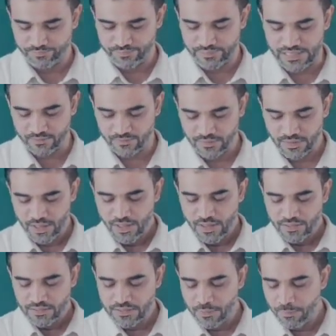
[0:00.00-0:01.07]
Then,
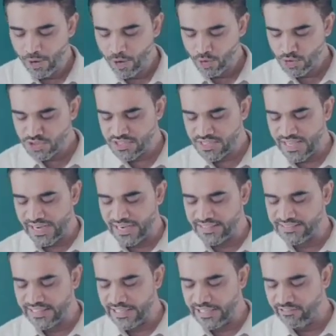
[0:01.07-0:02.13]
the bows
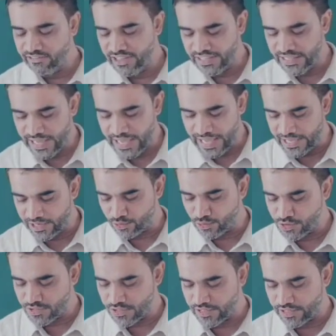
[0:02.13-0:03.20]
and the living
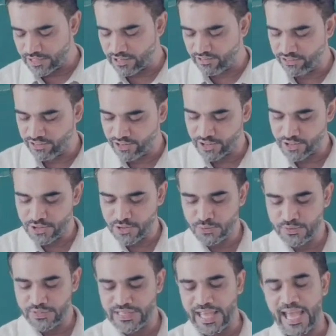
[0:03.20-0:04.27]
arrows refer
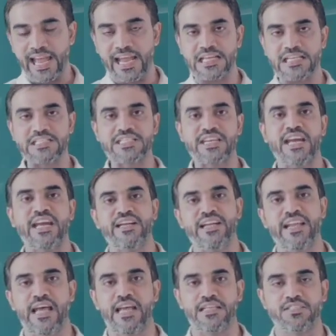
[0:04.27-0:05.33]
to dash and
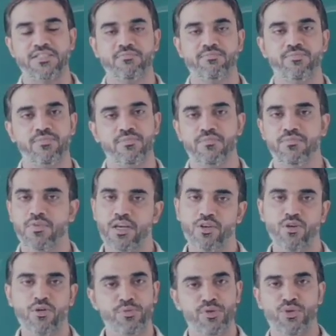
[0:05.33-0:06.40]
dash. I
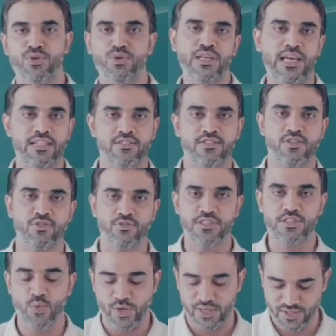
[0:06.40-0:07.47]
hope you know the answer to
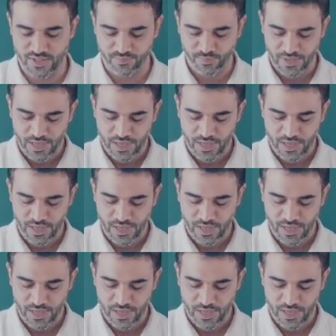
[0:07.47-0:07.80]
this question.